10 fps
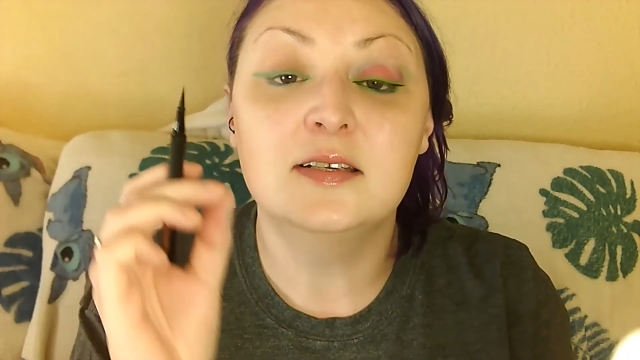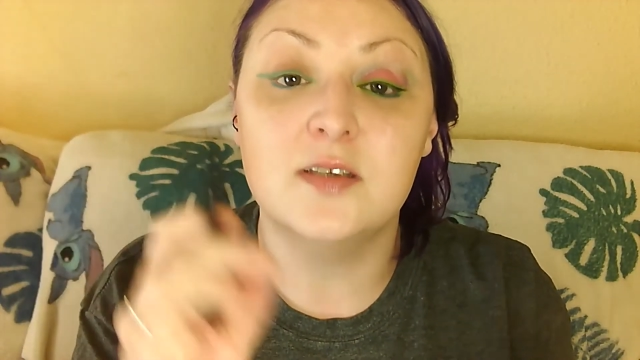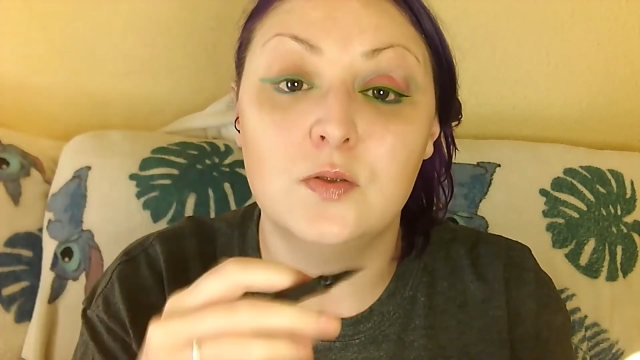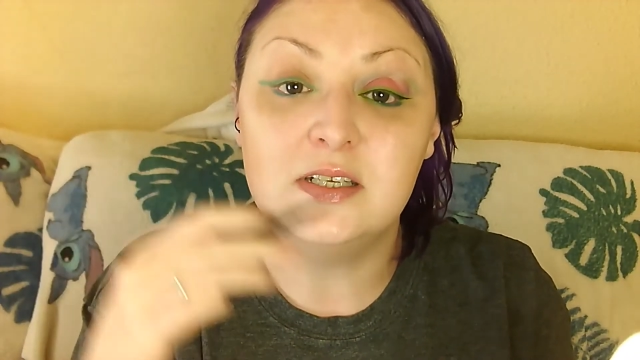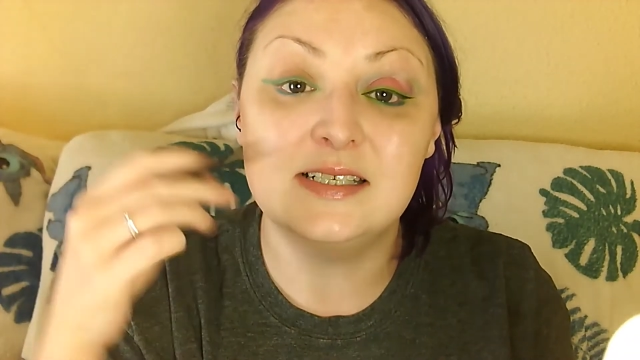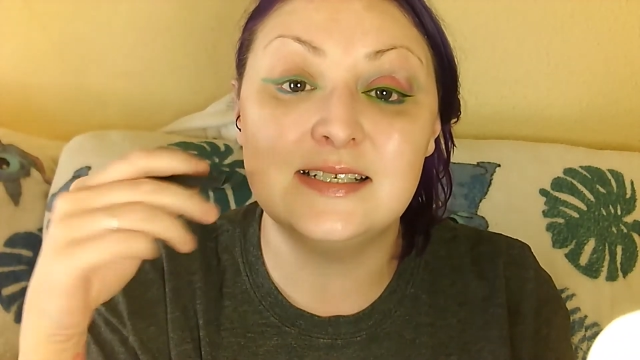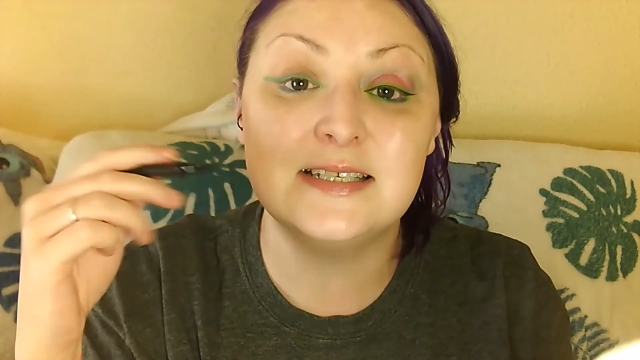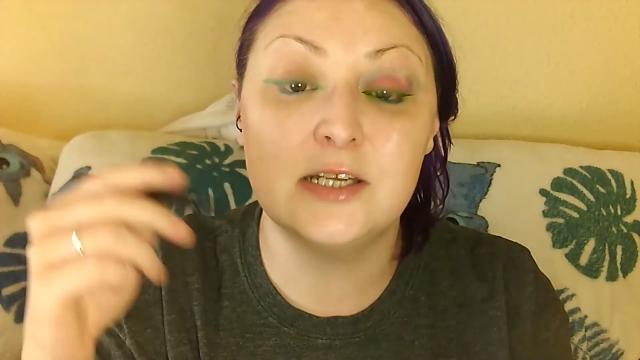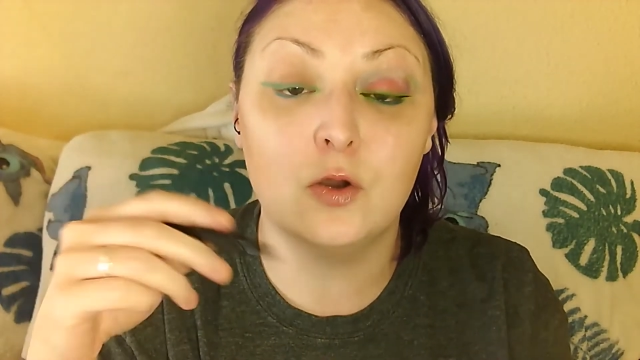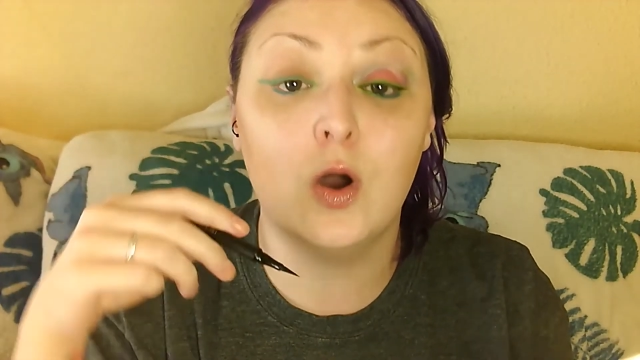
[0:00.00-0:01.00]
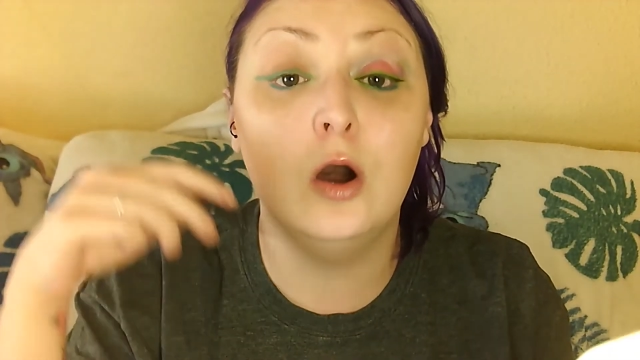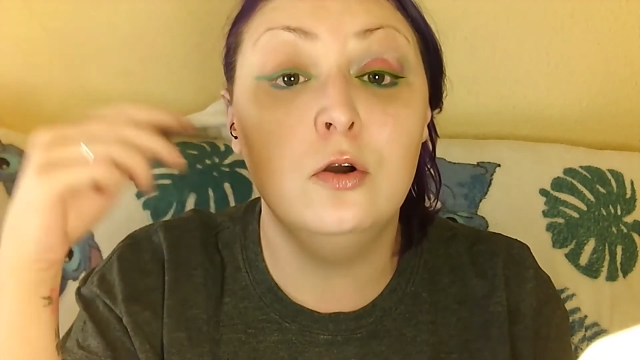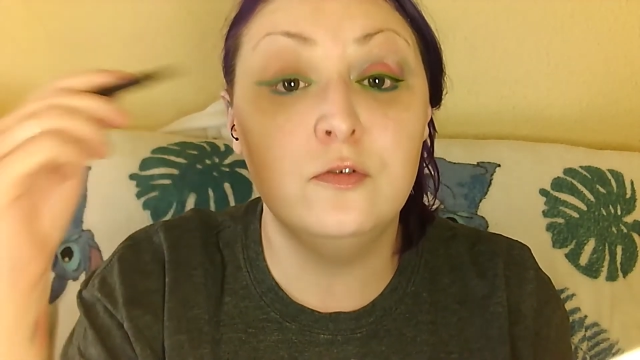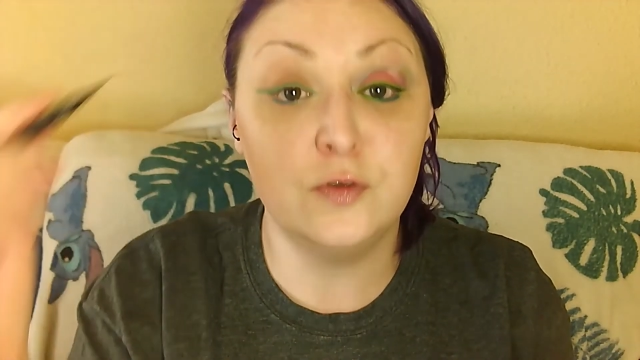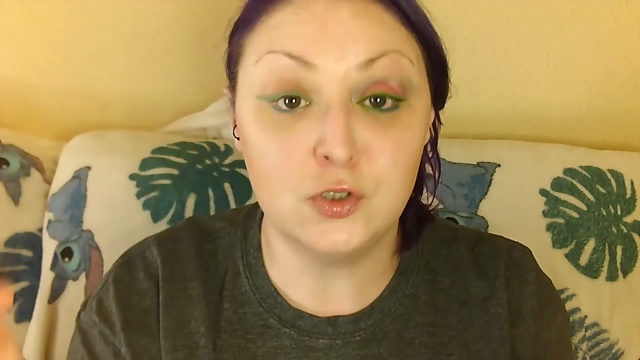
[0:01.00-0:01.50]
so that it doesn't go
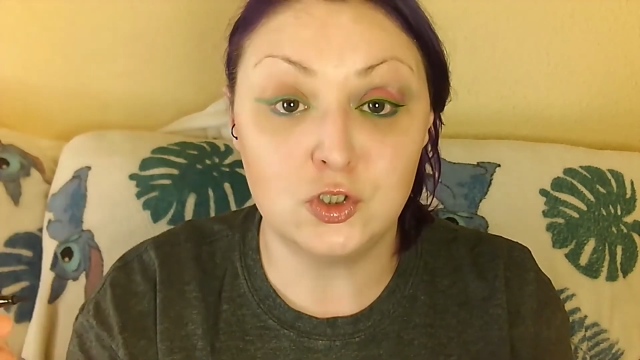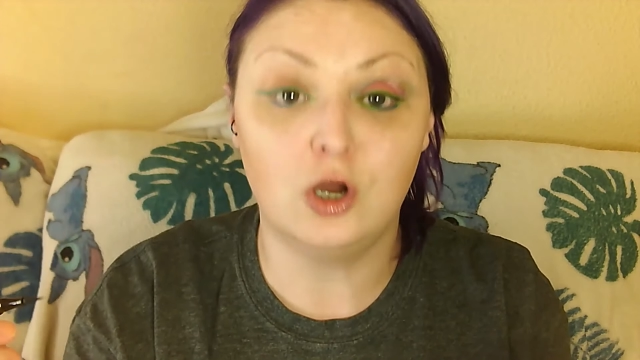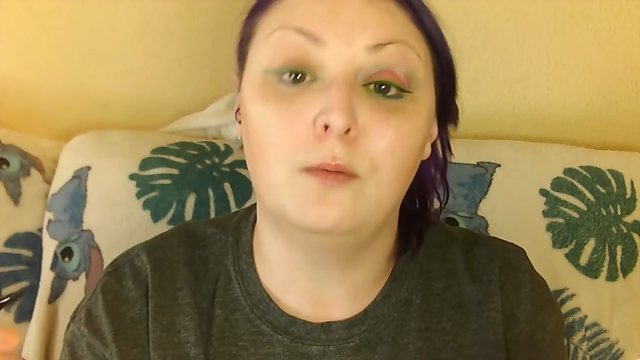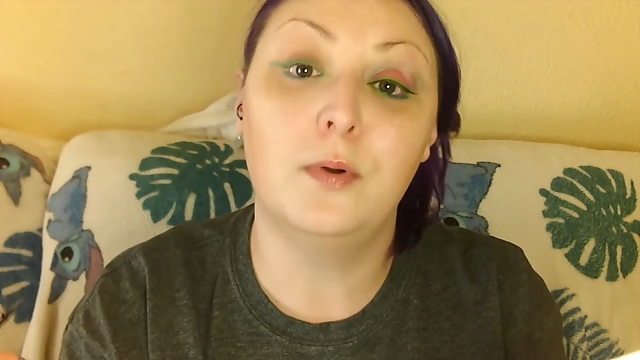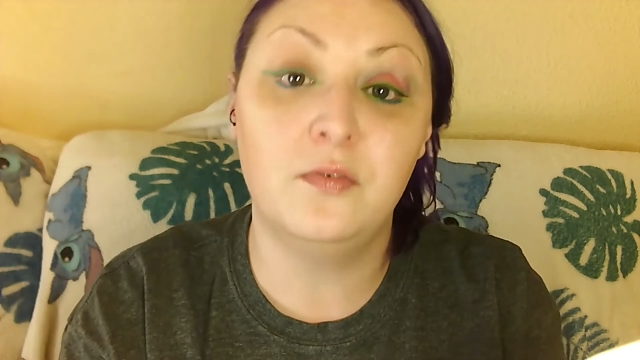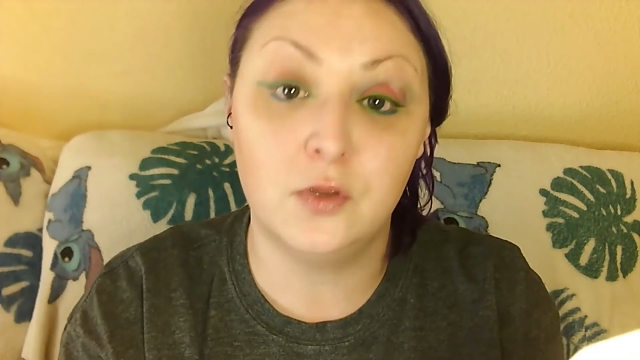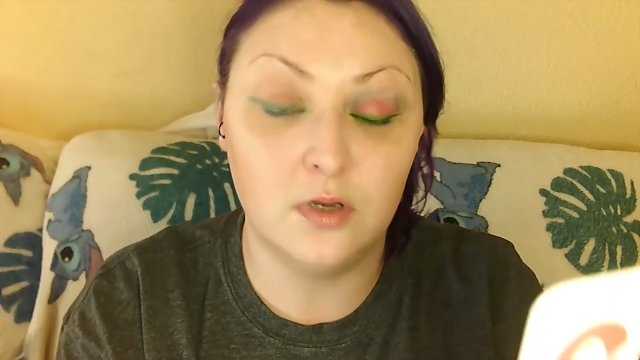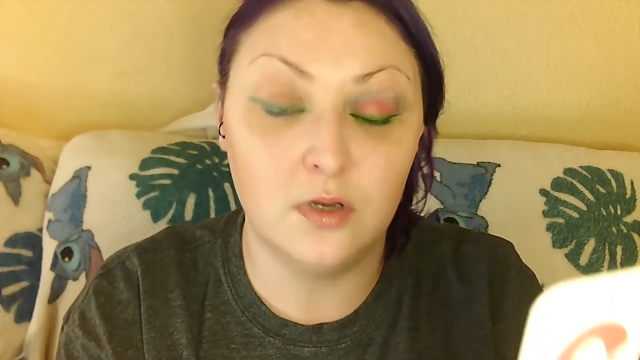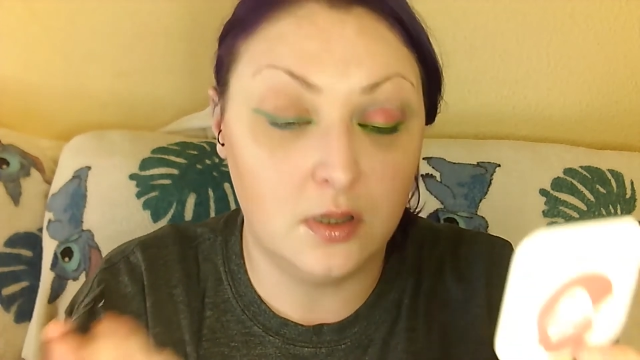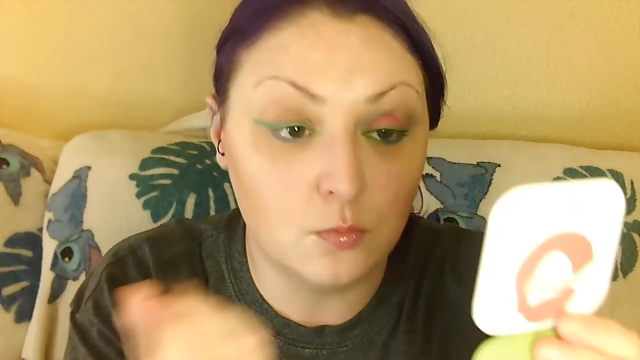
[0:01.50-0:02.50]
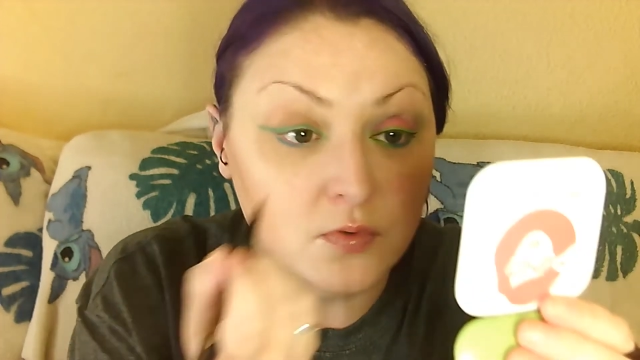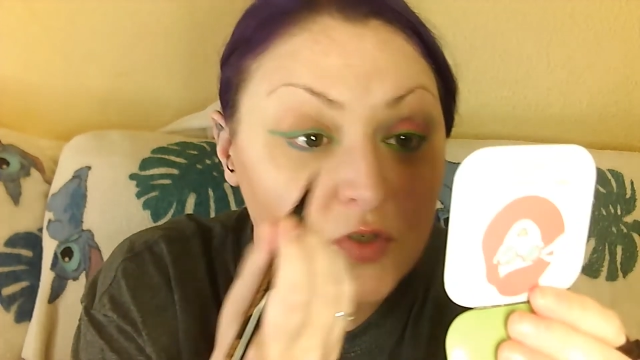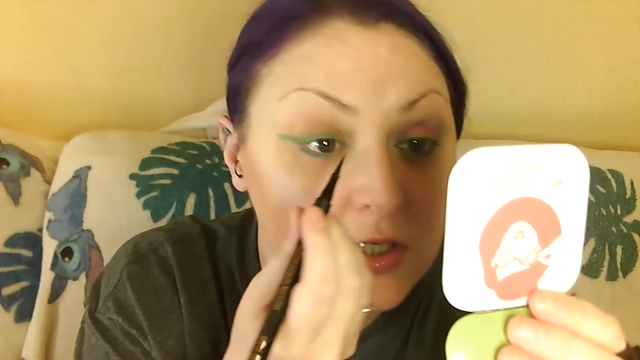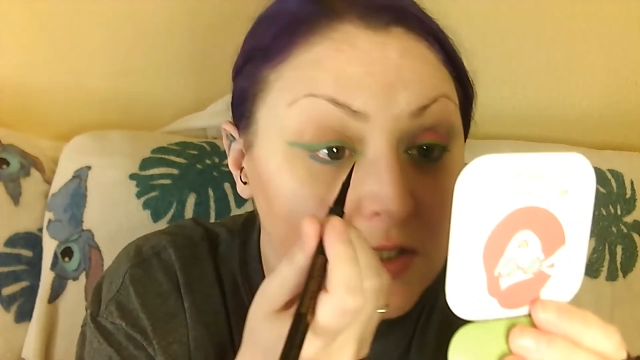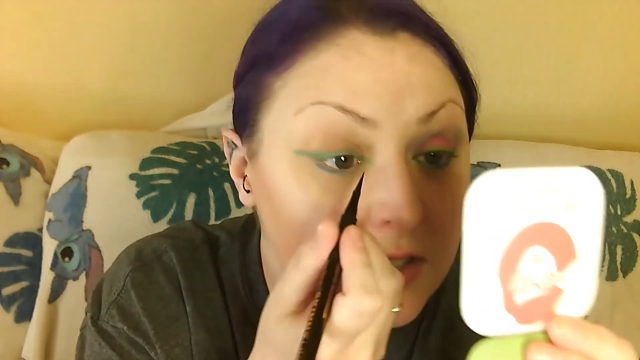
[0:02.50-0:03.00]
over the top of the green that we've
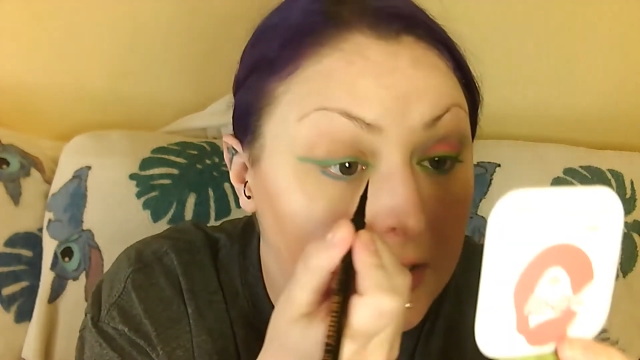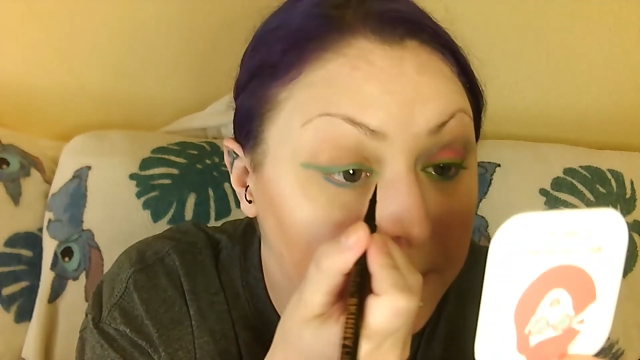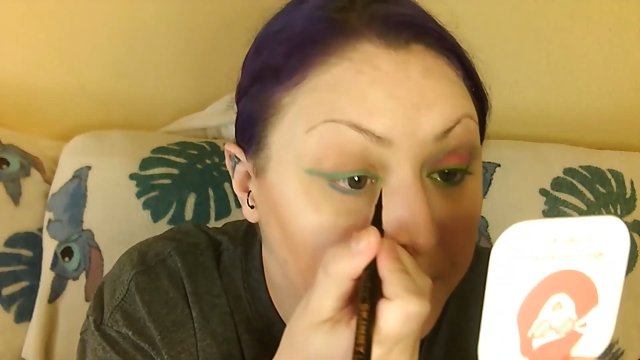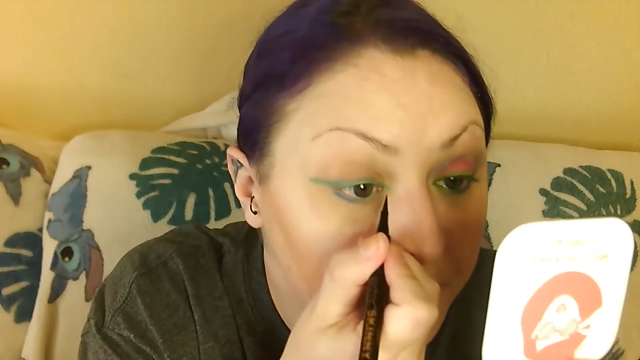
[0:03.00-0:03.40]
just done.